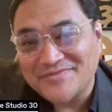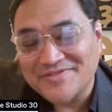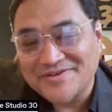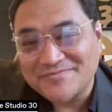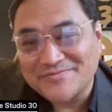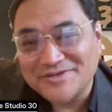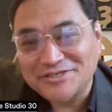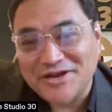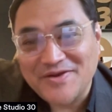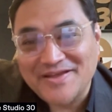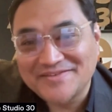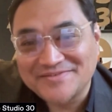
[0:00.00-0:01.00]
with the
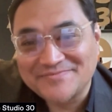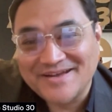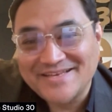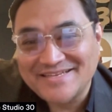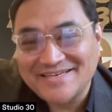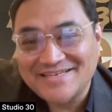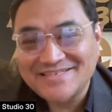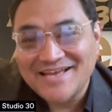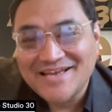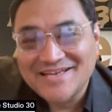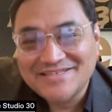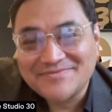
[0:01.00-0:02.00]
resharing some ideas,
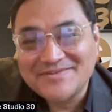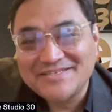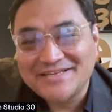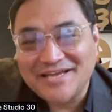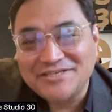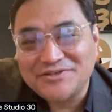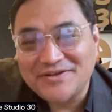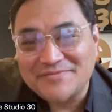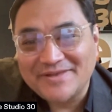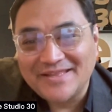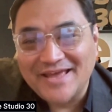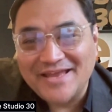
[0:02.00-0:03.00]
somebody said I joined a
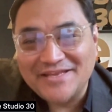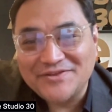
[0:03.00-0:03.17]
bit late.